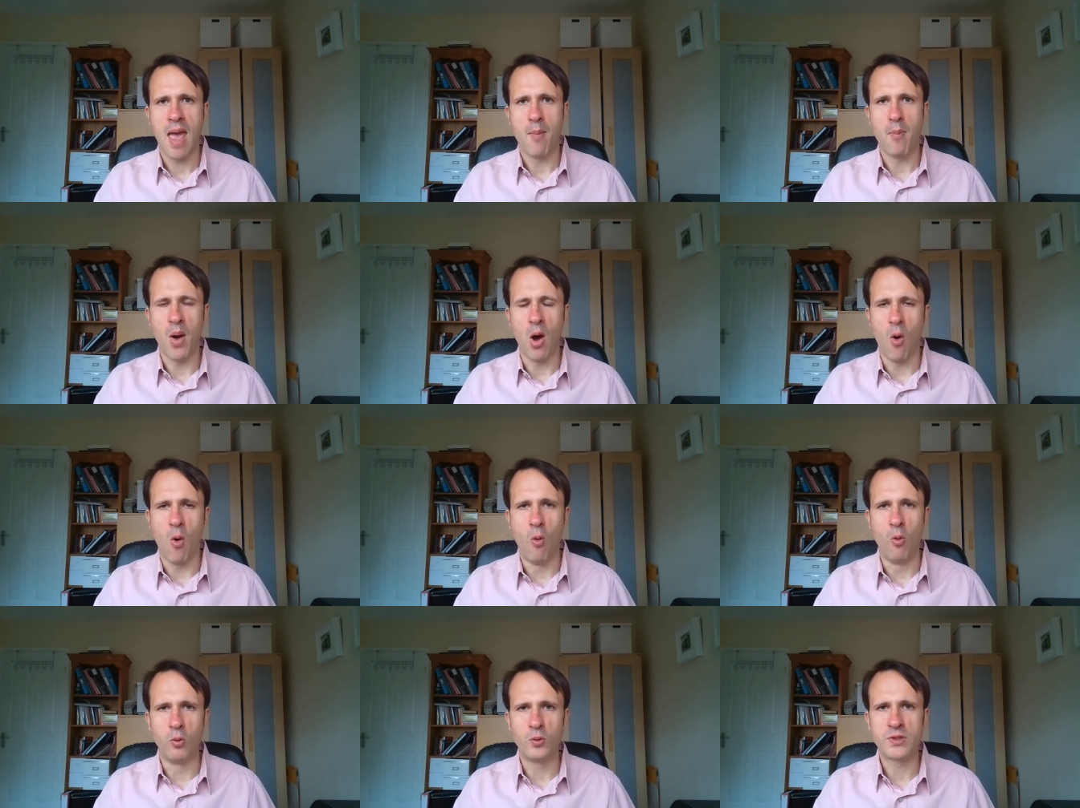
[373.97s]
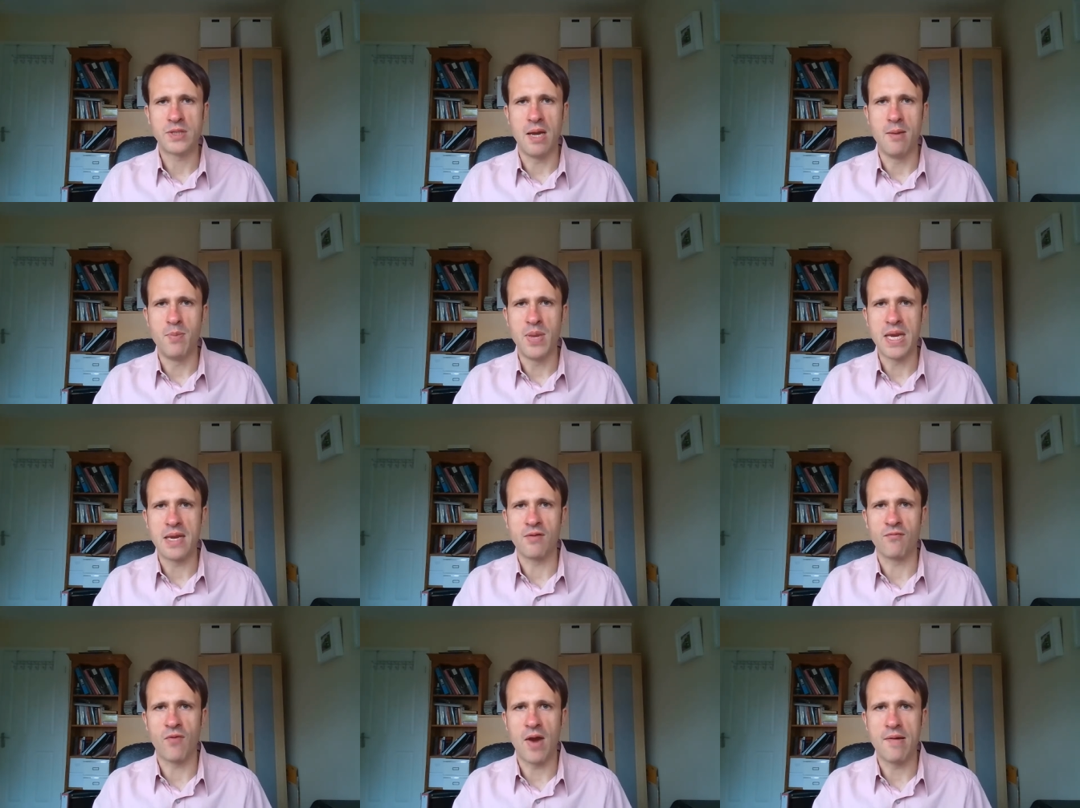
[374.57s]
but also
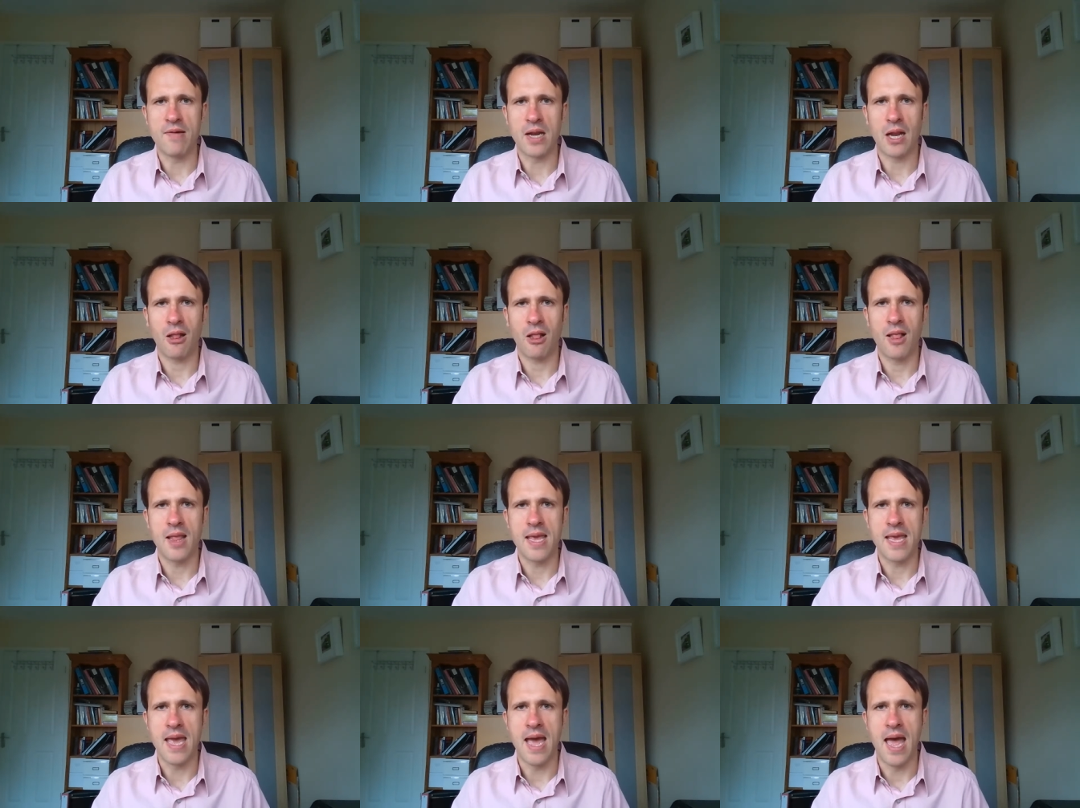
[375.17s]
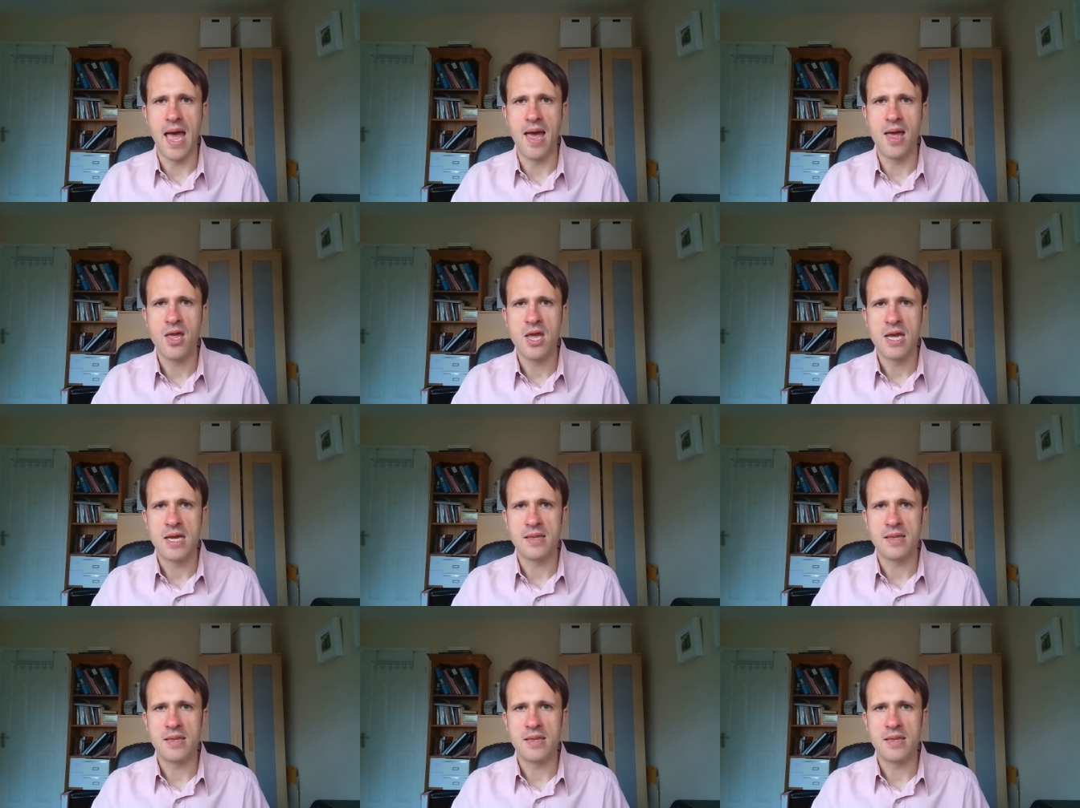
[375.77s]
being very clear.